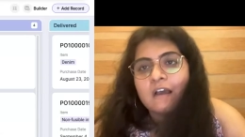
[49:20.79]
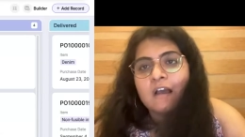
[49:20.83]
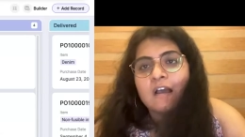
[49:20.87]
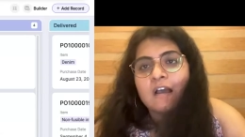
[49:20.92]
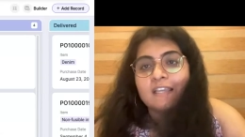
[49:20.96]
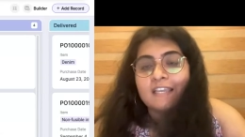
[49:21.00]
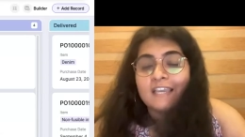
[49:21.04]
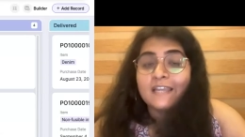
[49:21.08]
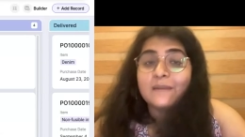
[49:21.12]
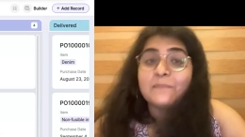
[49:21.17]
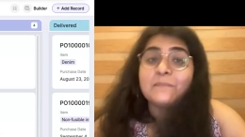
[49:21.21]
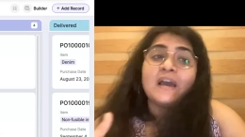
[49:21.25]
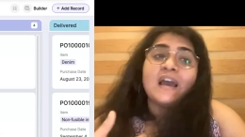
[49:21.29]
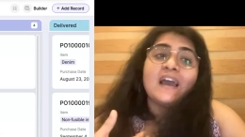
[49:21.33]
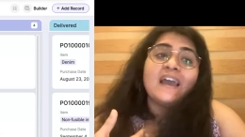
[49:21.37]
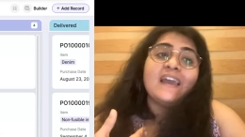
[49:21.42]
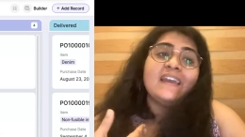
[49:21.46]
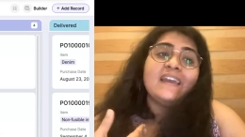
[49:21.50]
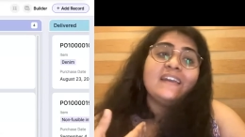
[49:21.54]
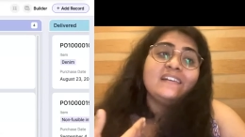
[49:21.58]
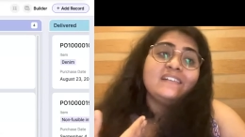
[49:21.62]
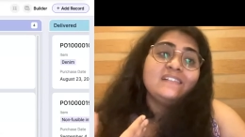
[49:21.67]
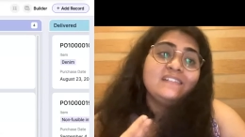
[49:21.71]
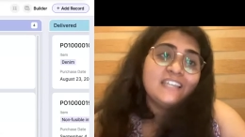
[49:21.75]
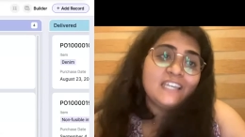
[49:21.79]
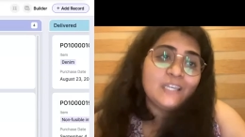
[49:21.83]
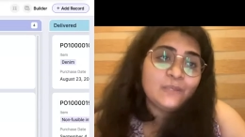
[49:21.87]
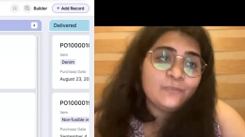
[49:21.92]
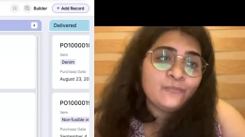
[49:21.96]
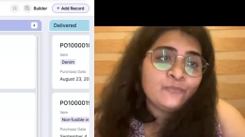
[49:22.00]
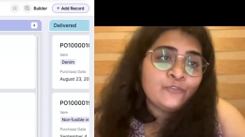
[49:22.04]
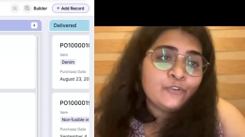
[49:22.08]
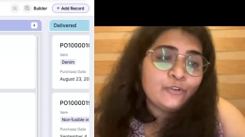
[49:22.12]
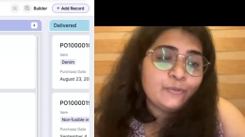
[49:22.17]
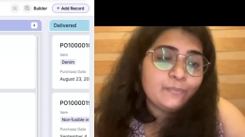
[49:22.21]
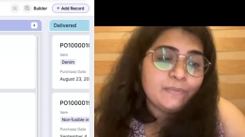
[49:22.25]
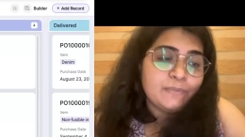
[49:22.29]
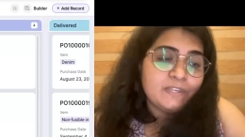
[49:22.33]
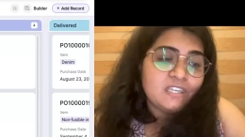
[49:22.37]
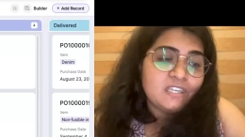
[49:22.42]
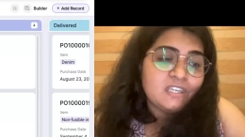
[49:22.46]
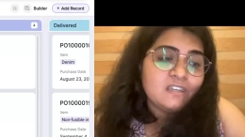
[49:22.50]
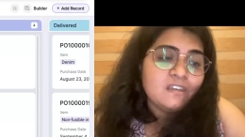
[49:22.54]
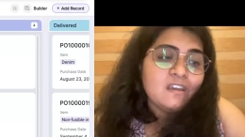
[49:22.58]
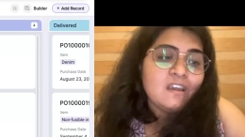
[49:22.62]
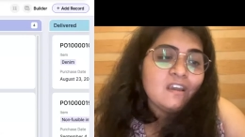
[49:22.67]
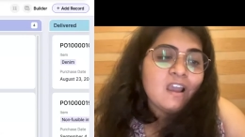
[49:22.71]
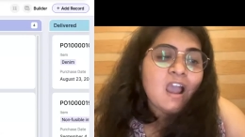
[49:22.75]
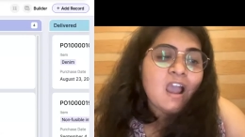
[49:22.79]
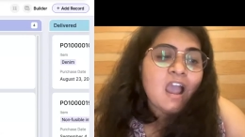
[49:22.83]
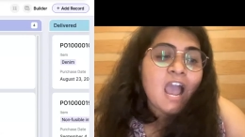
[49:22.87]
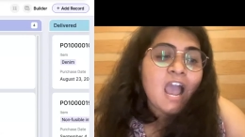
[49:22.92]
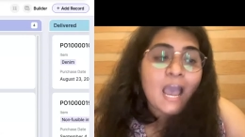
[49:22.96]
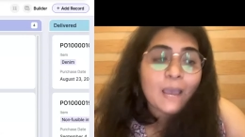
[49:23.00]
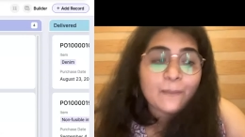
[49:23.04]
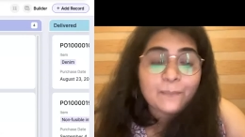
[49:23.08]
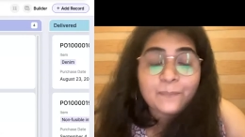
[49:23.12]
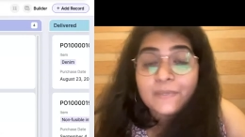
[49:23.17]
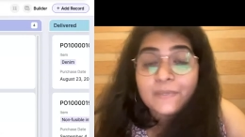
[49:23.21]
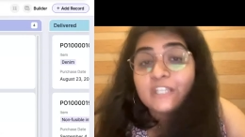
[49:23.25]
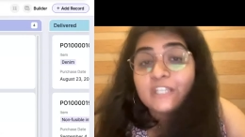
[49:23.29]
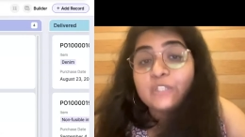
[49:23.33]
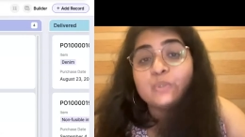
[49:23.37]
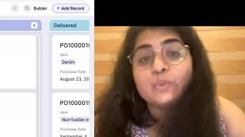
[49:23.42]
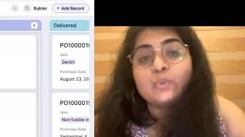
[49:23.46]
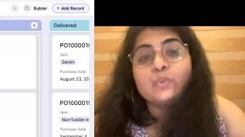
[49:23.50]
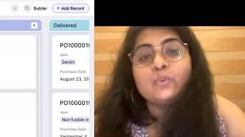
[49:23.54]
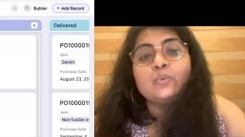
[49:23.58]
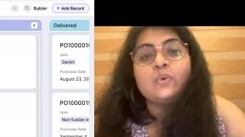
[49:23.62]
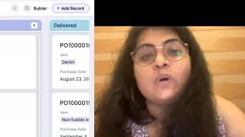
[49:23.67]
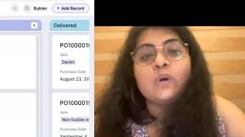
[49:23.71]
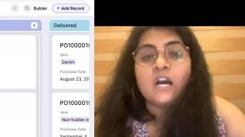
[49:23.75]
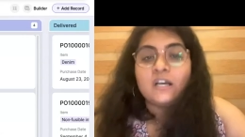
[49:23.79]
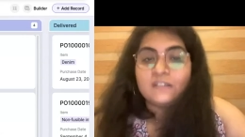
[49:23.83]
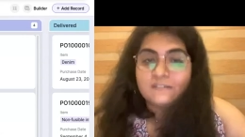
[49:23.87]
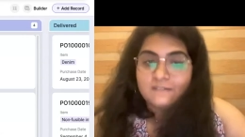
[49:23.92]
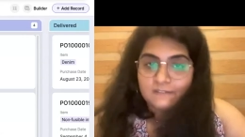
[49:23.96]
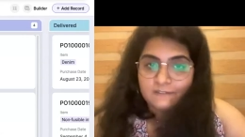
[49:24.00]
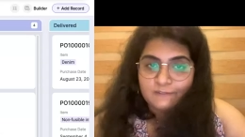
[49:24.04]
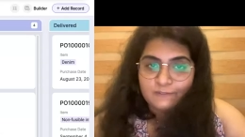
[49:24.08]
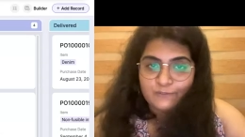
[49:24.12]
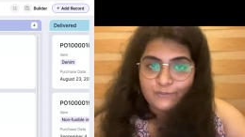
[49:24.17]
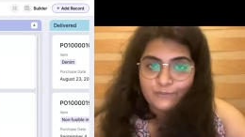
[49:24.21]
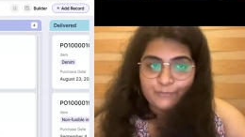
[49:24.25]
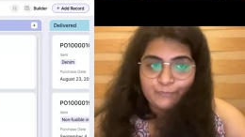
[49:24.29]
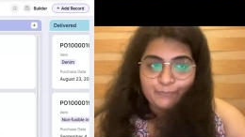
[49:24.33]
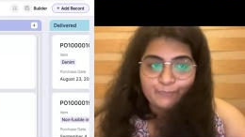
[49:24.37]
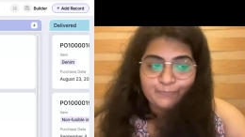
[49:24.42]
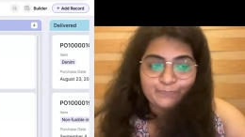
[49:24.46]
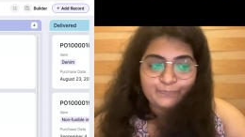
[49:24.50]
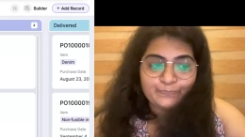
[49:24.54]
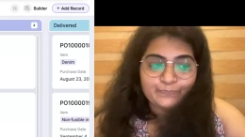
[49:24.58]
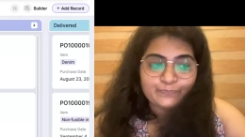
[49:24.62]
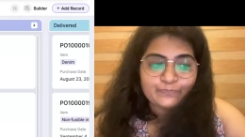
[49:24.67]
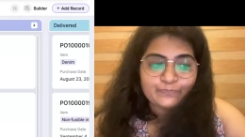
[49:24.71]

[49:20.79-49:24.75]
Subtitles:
Again, my team would be happy to assist you.